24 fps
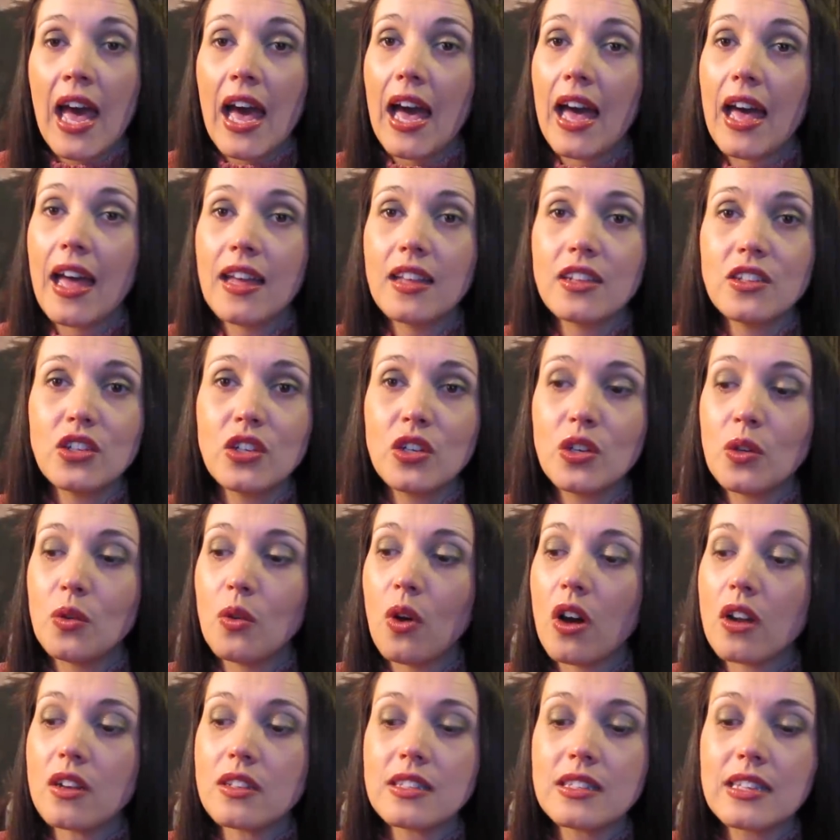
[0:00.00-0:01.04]
And you know,
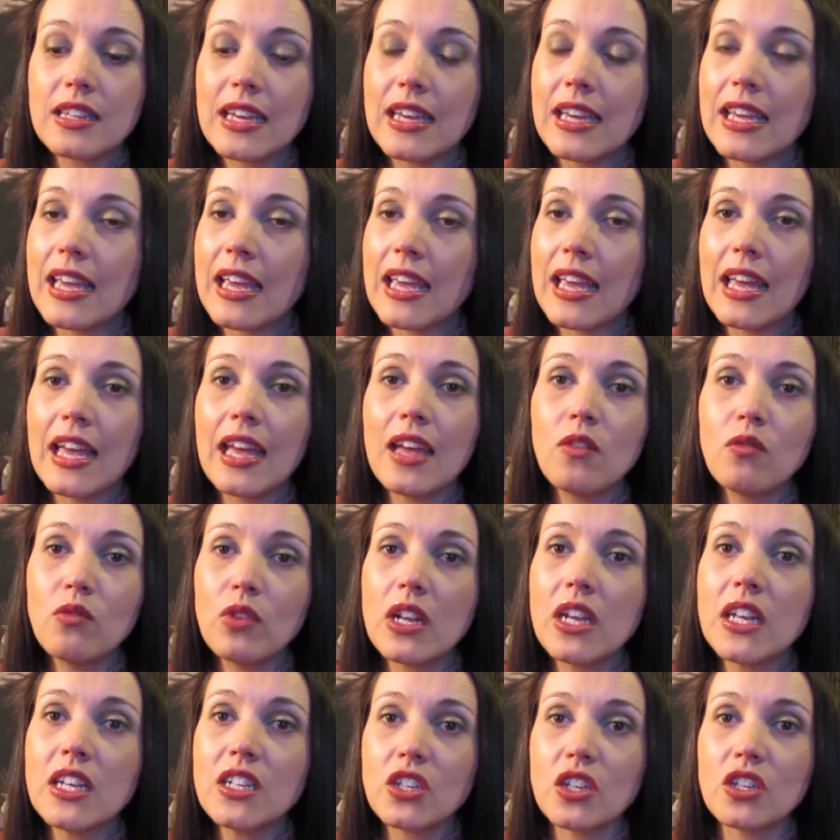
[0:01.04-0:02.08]
honestly, it
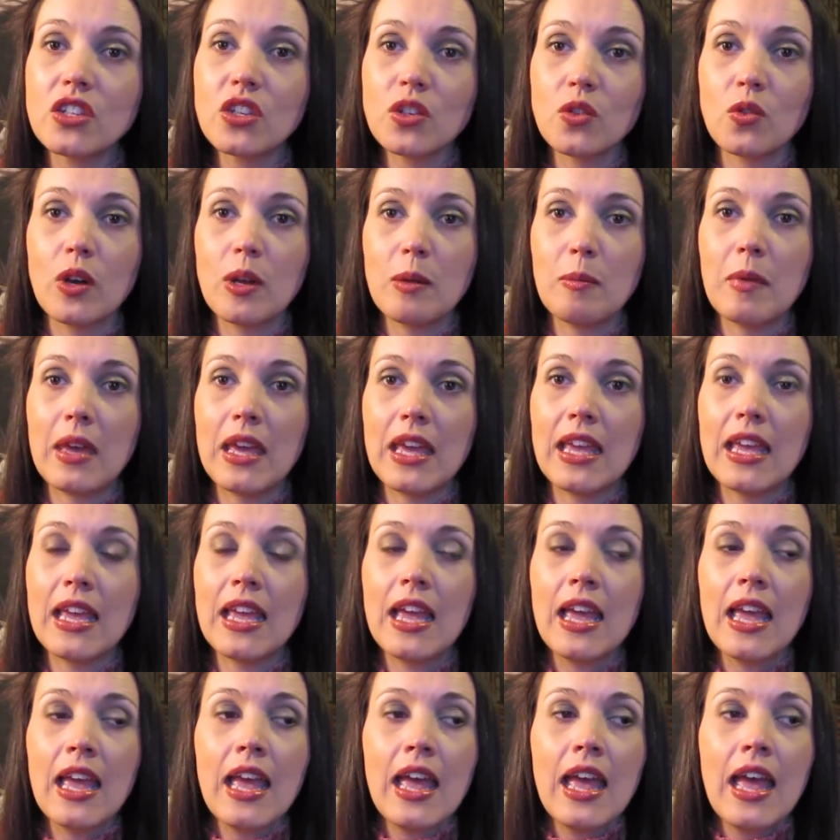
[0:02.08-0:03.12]
really does annoy me,
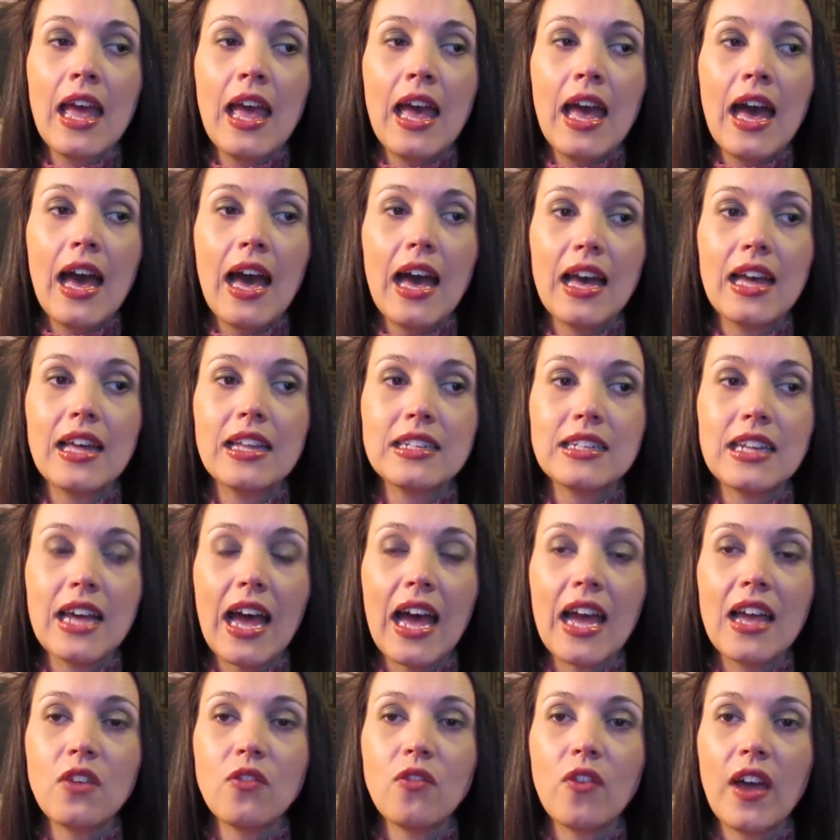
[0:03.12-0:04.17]
and
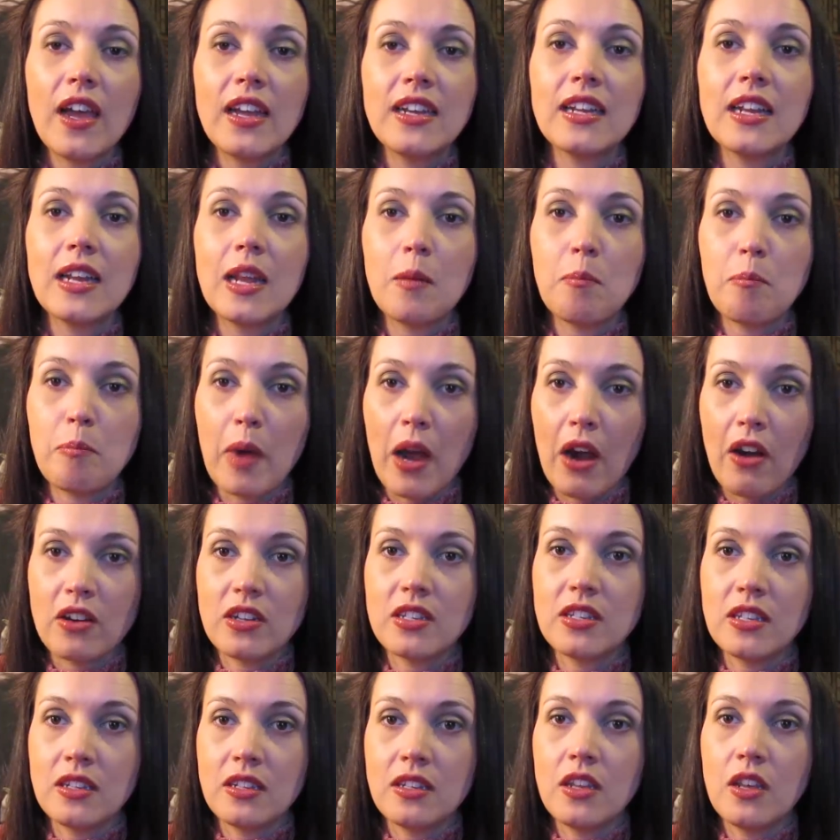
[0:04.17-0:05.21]
I find it
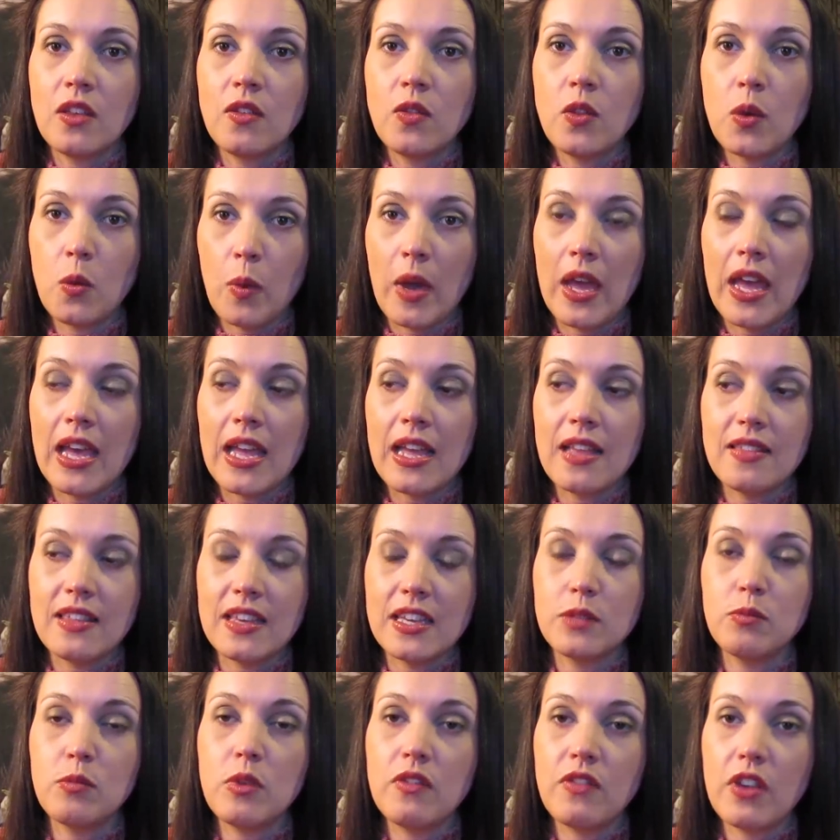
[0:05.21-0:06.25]
embarrassing the way
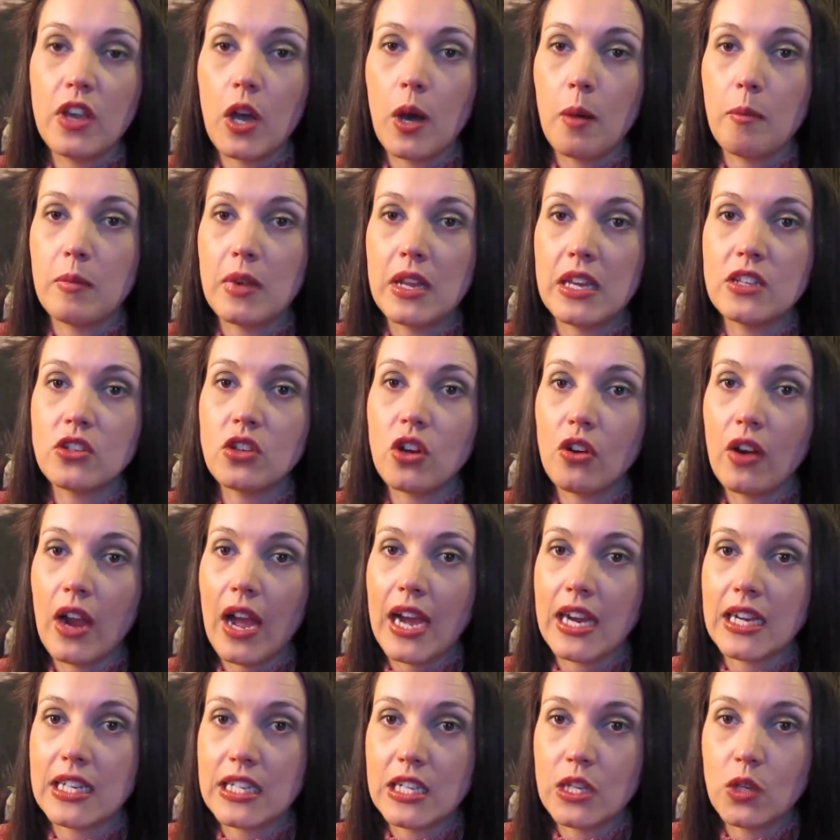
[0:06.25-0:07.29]
these movie companies are
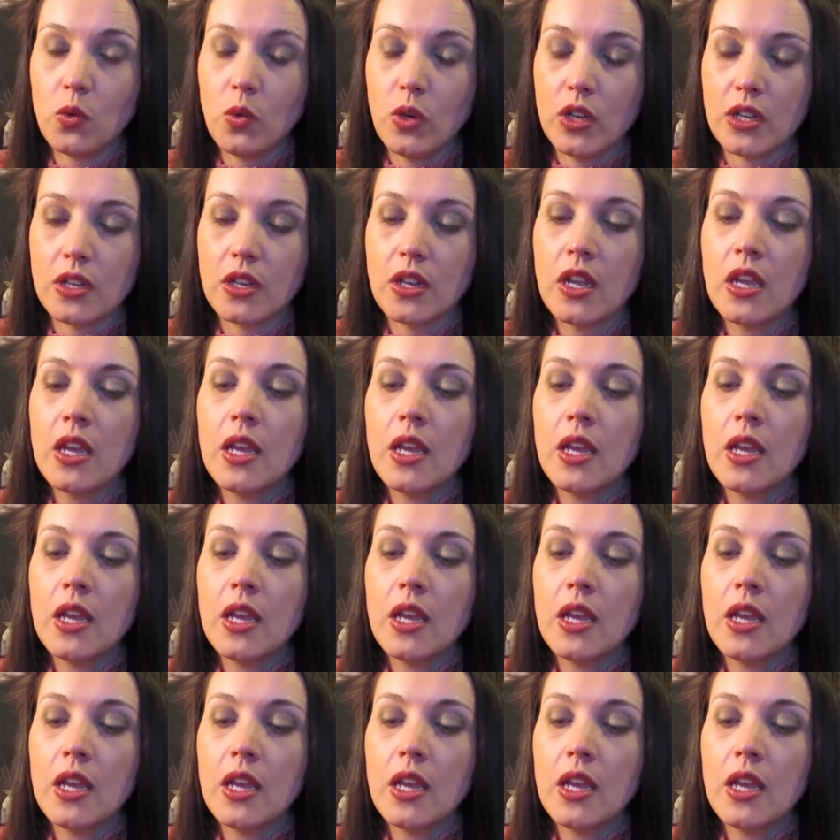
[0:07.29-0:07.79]
actually going.